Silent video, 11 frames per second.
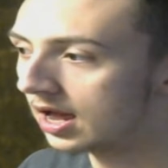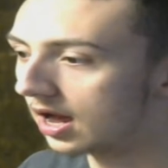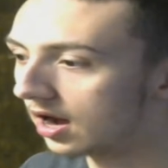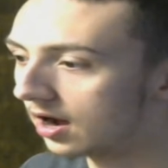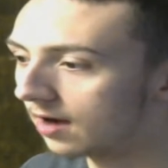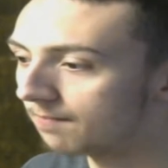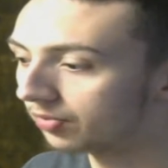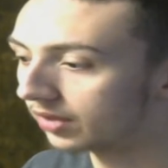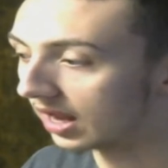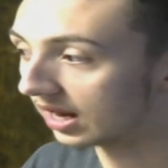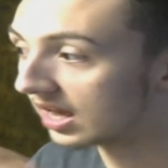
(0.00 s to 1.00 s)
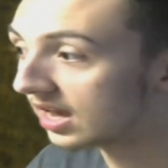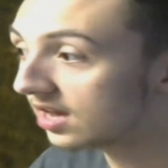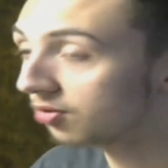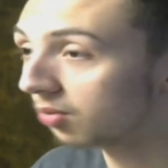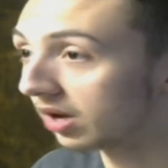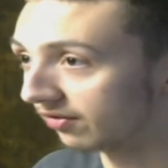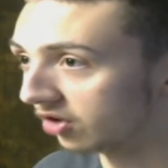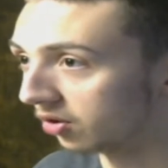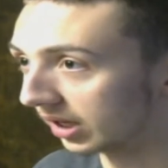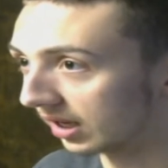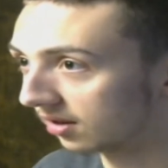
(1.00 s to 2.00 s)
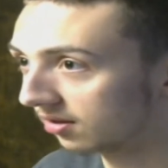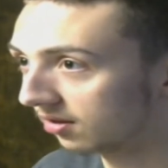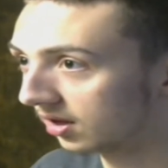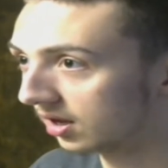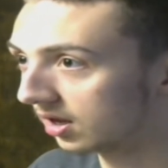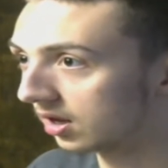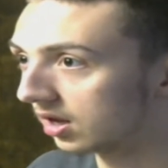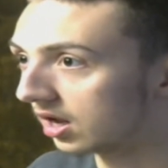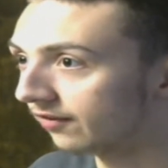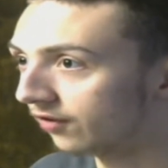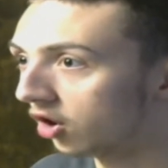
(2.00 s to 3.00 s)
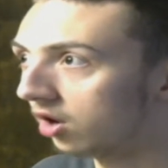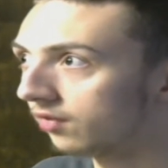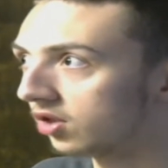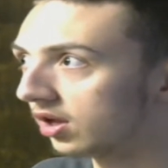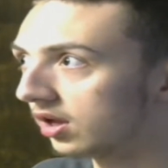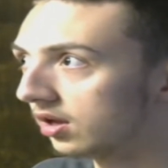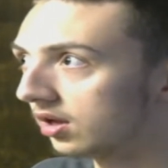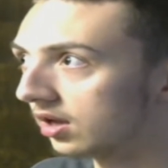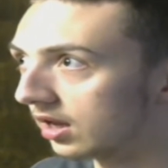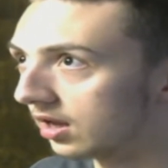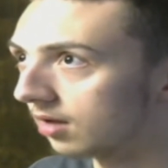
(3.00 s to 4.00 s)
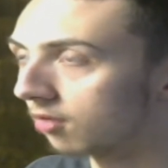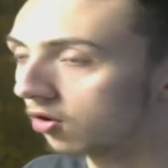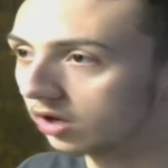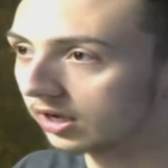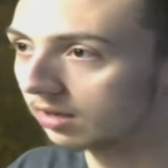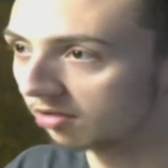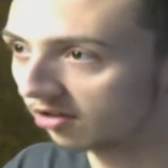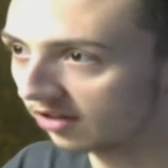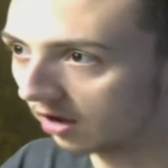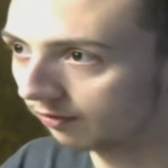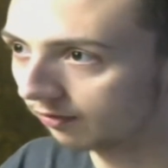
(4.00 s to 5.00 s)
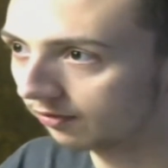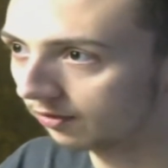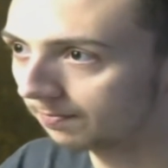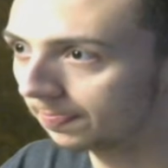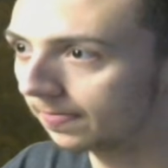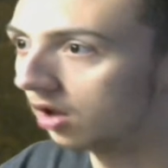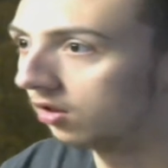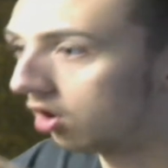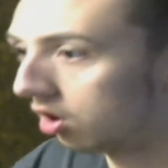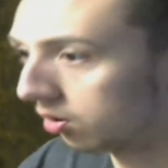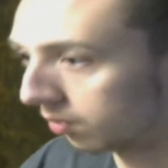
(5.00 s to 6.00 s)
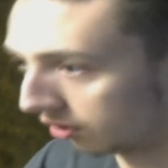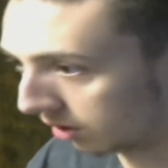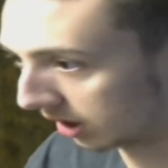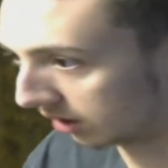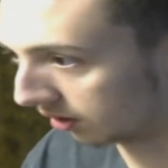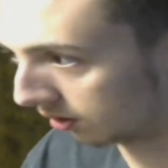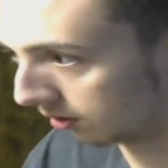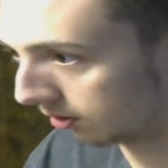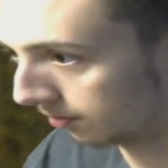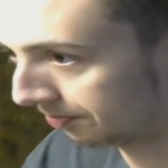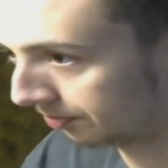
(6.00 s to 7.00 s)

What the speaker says: and his way of doing it involves him hurting himself along with hurting the girl,